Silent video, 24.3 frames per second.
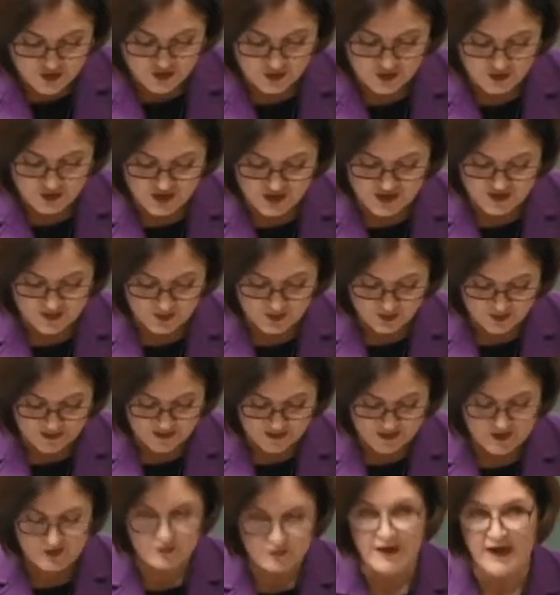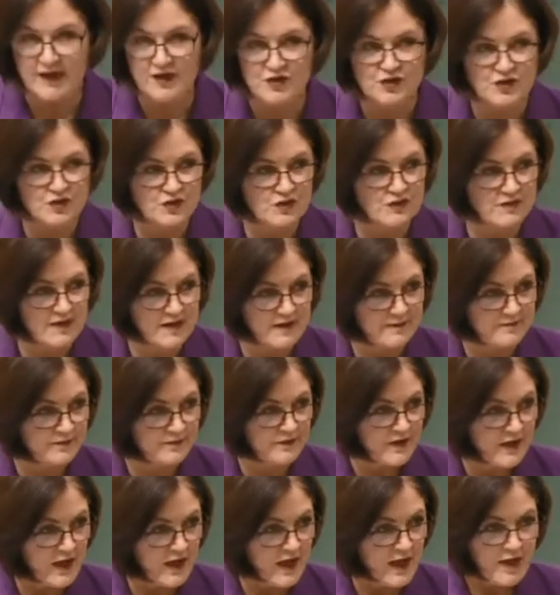to just reiterate to them
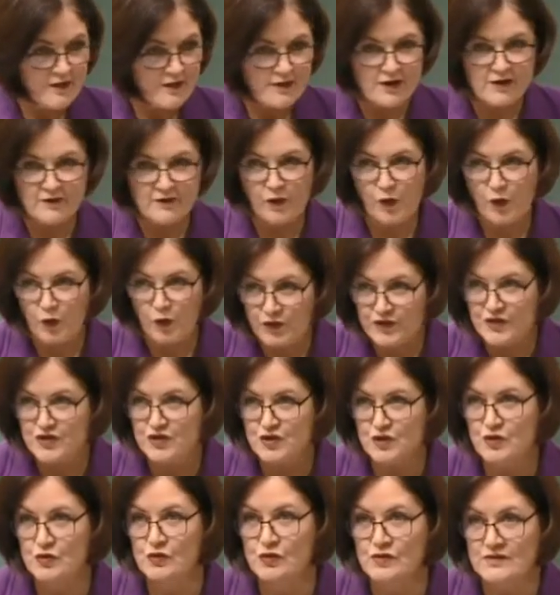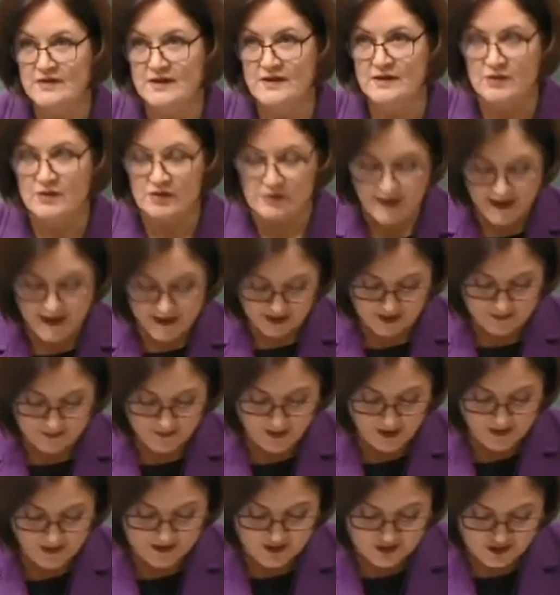that of all the schools in
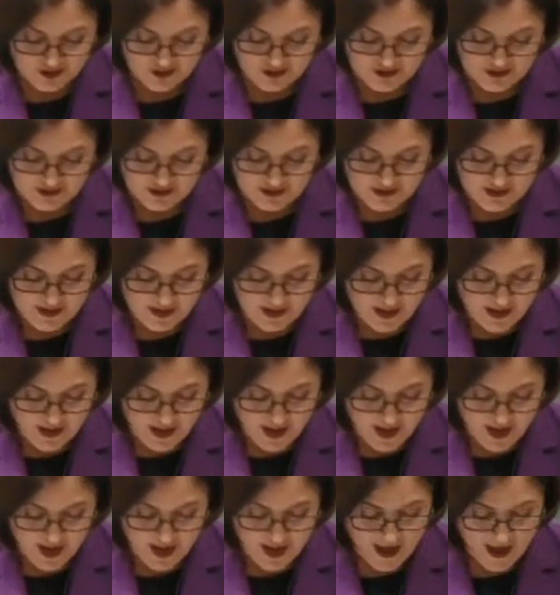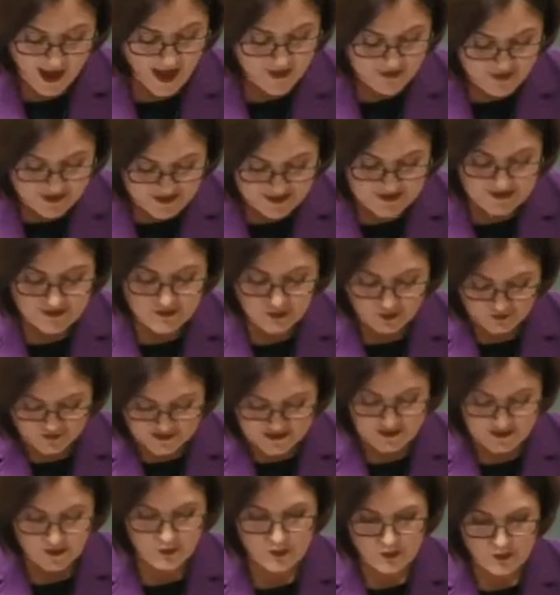Corangamite, and this is
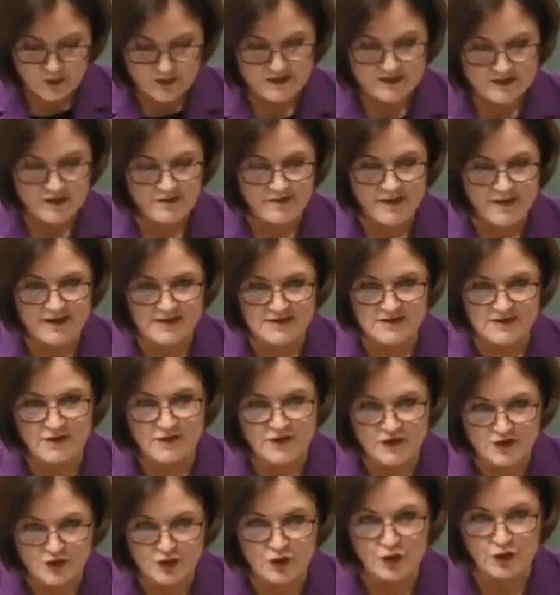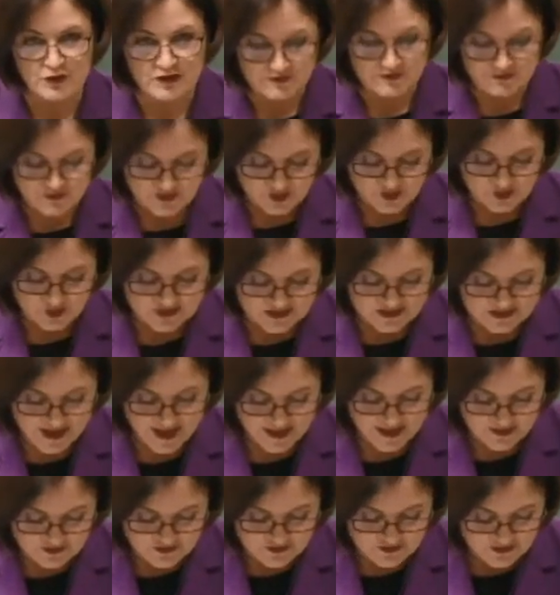obviously also based on the schooling resource
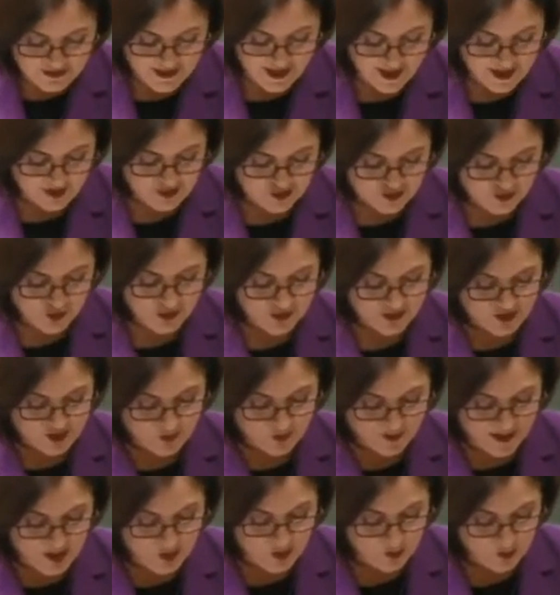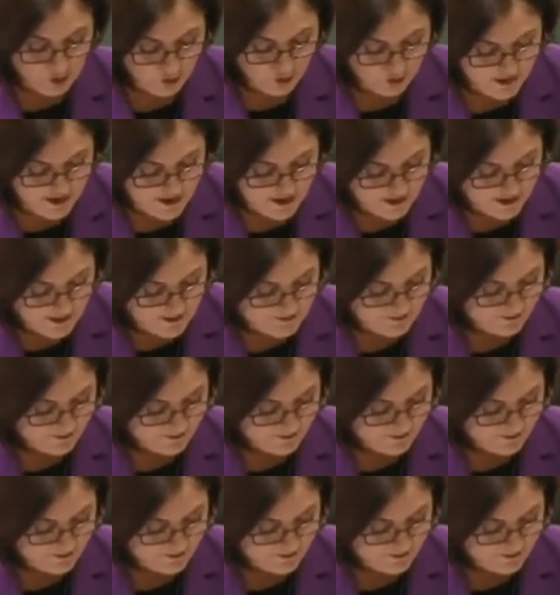standard and trying to equal the,